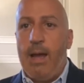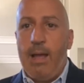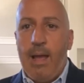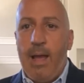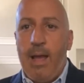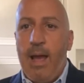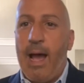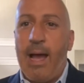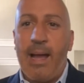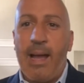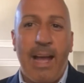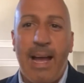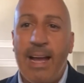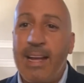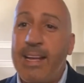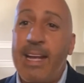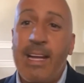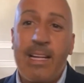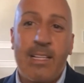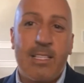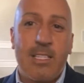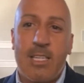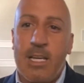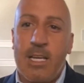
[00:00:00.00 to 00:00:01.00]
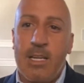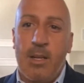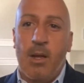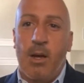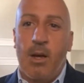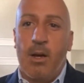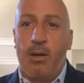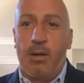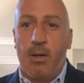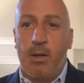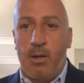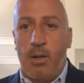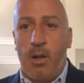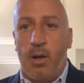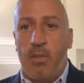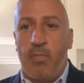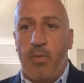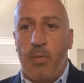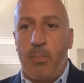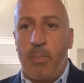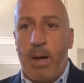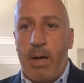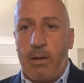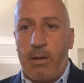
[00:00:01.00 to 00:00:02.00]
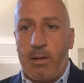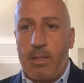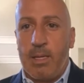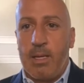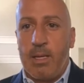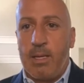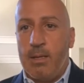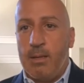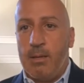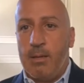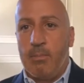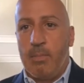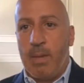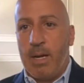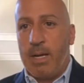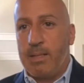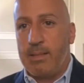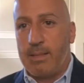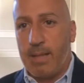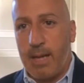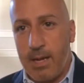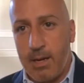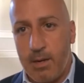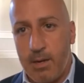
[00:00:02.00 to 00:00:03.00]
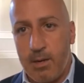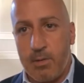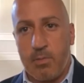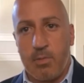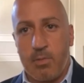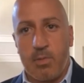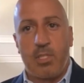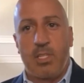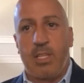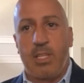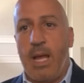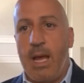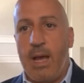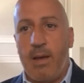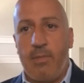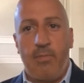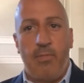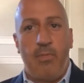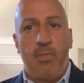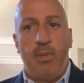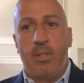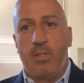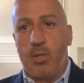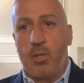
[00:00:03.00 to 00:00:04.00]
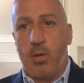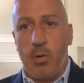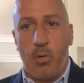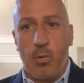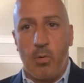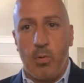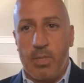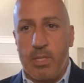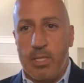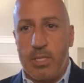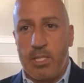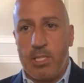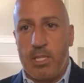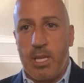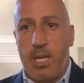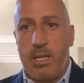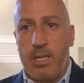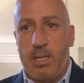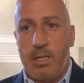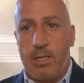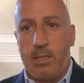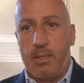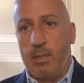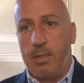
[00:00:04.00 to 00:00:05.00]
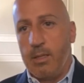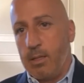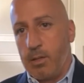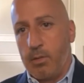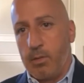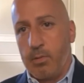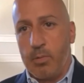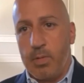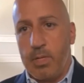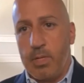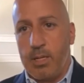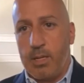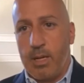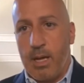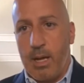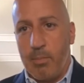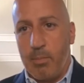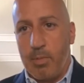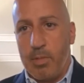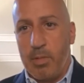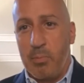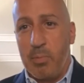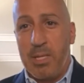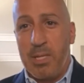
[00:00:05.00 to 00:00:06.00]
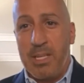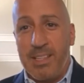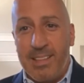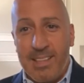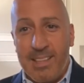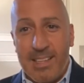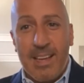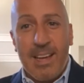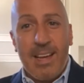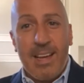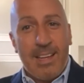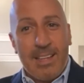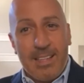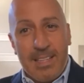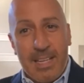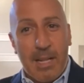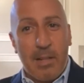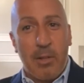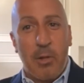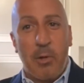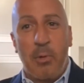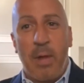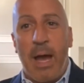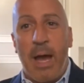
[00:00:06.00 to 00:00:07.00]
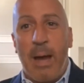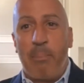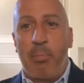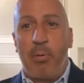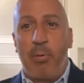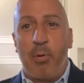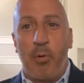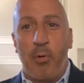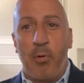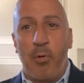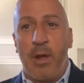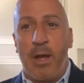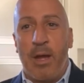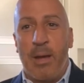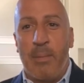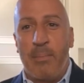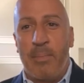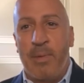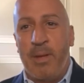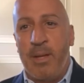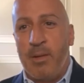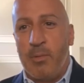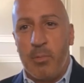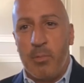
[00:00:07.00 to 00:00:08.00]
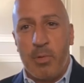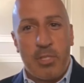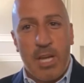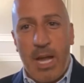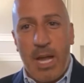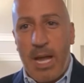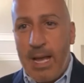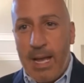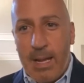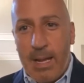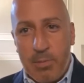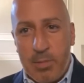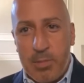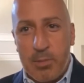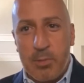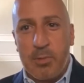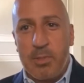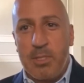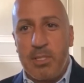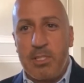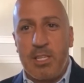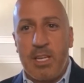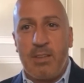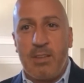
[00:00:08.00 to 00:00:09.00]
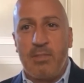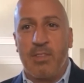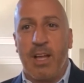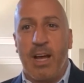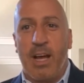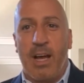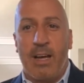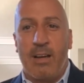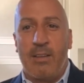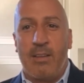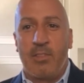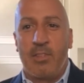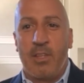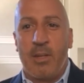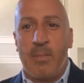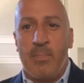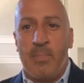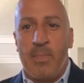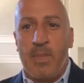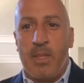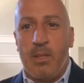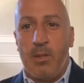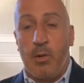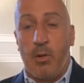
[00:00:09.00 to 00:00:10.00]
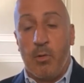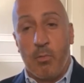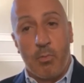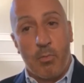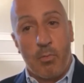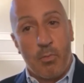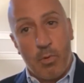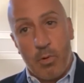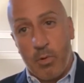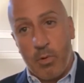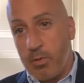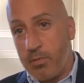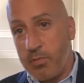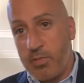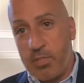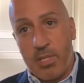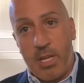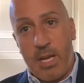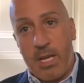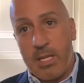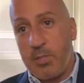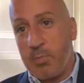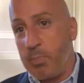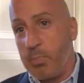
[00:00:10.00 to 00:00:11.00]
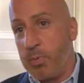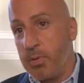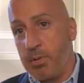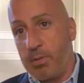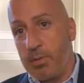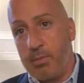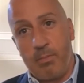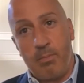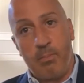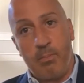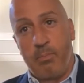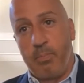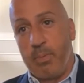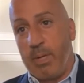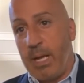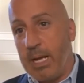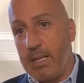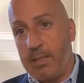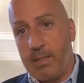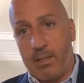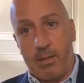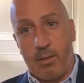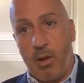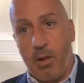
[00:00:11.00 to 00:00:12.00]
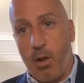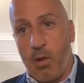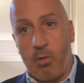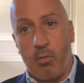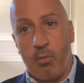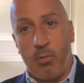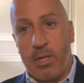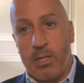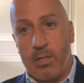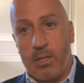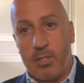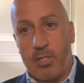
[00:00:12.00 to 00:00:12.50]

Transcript: I can't say enough about, again, my entire staff as a whole in the Senate, and including Emily. We did the Yellow Dot program, which I absolutely saved lives. You know, Irv Slosberg got the guardrails